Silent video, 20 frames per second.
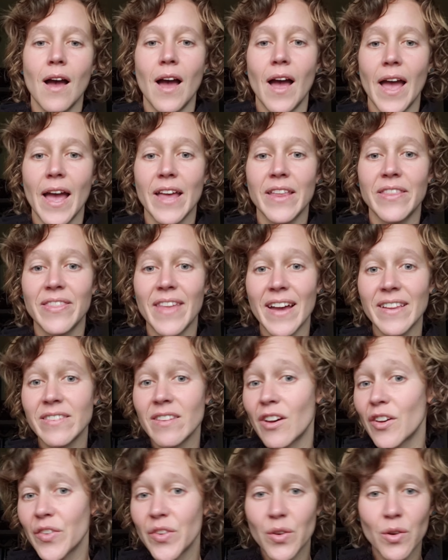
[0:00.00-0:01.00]
And that's
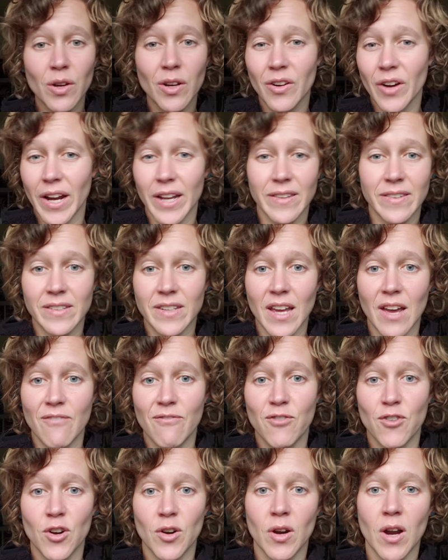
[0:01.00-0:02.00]
also a great
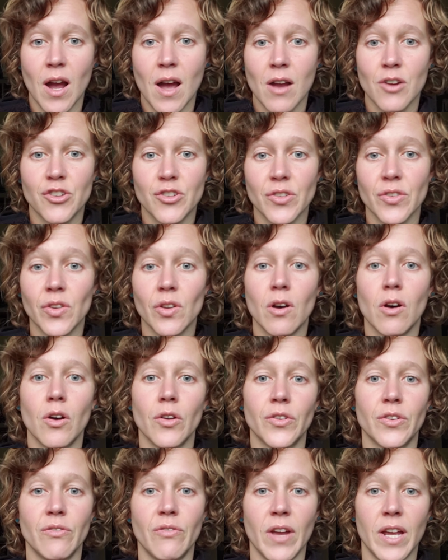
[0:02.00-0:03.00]
step for just
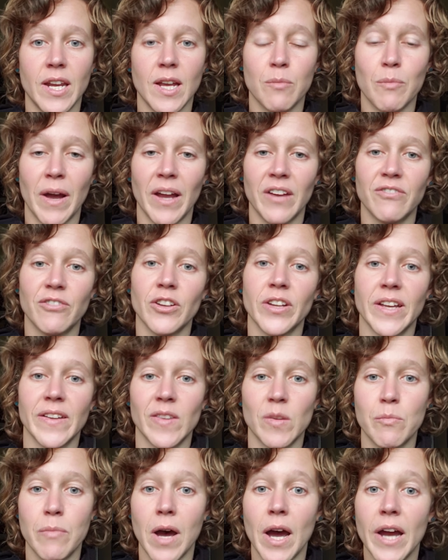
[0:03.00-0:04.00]
cultivating
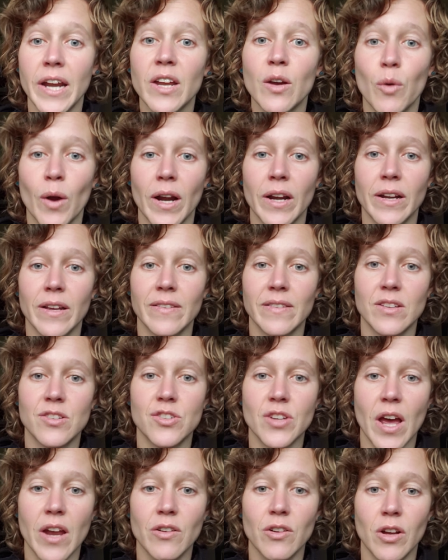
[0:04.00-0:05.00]
mindfulness and body awareness in
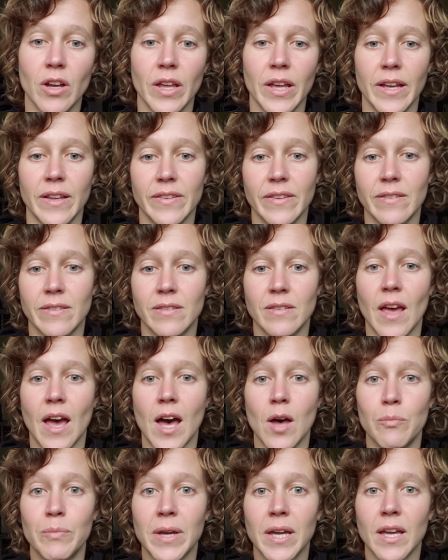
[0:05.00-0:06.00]
general, is
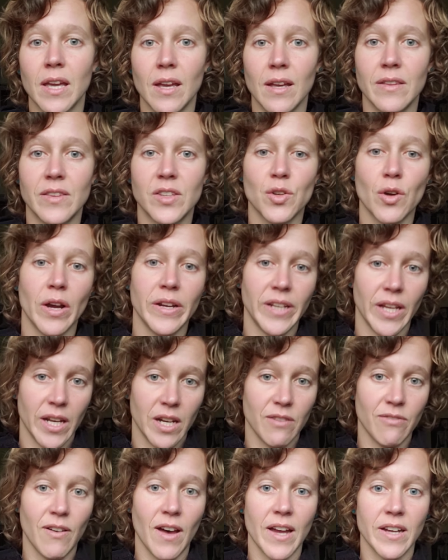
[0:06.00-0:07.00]
helping kids to
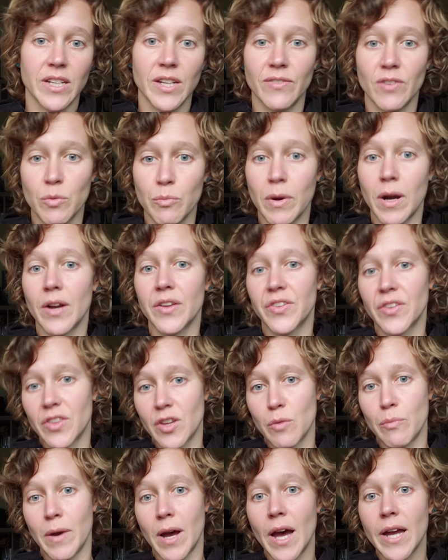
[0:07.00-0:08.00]
identify different parts of
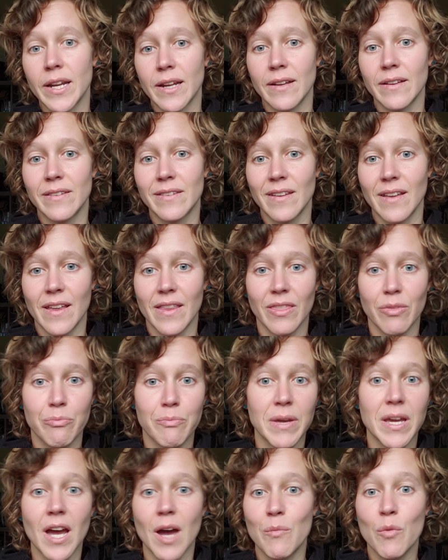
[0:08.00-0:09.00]
their bodies and
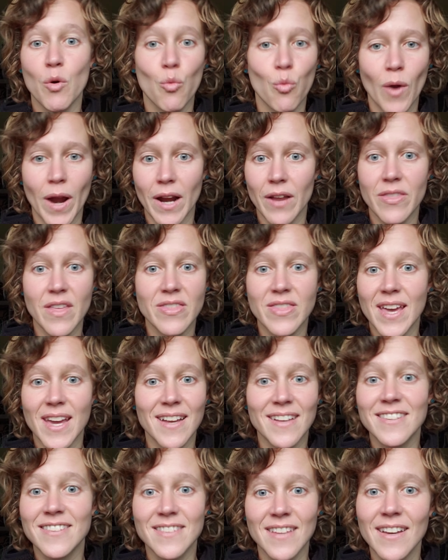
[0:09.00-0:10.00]
become aware that they
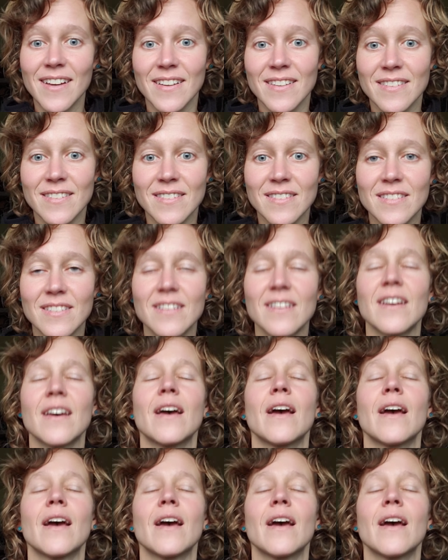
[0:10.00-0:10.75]
exist.